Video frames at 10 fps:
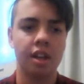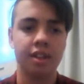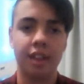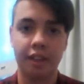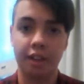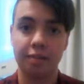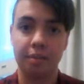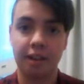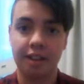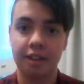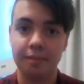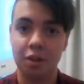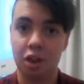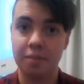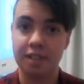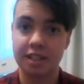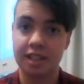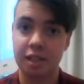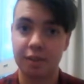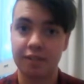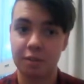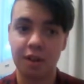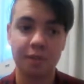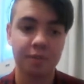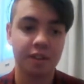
Nothing on my back yet, hoping it stays that way for a while.